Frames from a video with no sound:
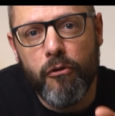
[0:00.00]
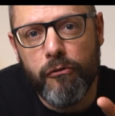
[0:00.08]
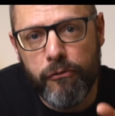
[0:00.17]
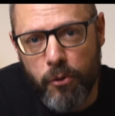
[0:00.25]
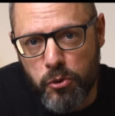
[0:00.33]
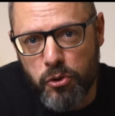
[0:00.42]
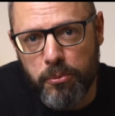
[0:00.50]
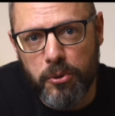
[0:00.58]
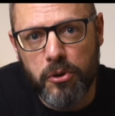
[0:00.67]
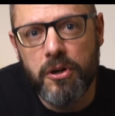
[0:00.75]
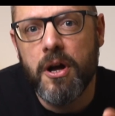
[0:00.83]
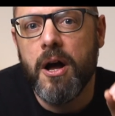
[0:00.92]
photo
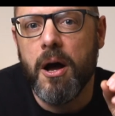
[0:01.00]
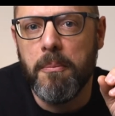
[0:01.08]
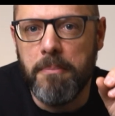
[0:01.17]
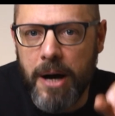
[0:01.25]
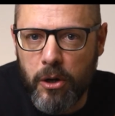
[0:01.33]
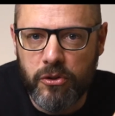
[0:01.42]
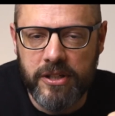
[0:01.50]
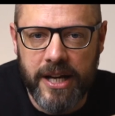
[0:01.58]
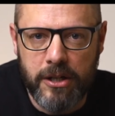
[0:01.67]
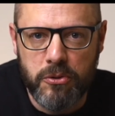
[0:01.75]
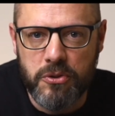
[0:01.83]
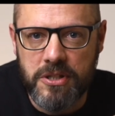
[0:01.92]
book about the
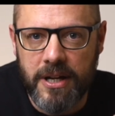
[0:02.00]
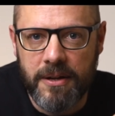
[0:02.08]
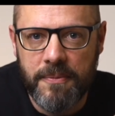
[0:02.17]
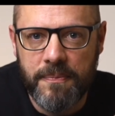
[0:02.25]
Yakuza,